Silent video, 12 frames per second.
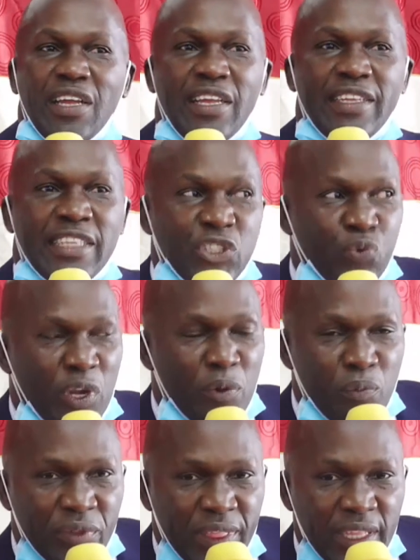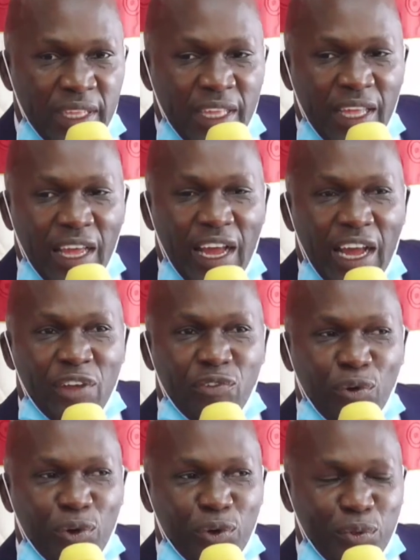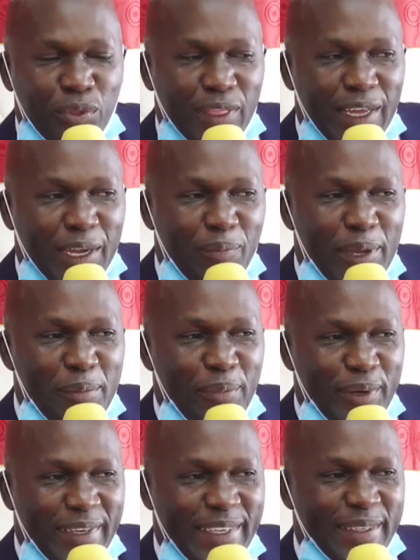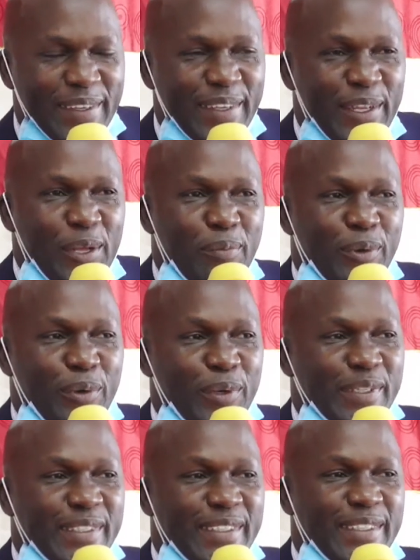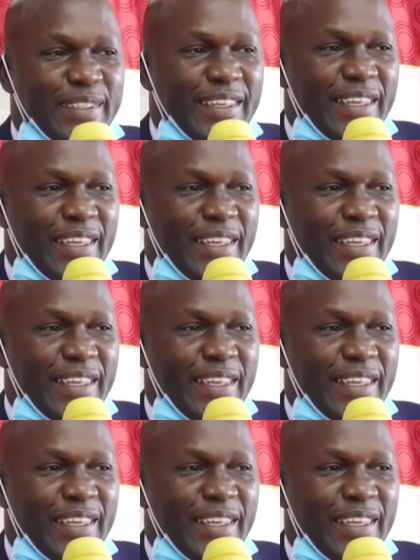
just one more thing. I forgot to thank my board, because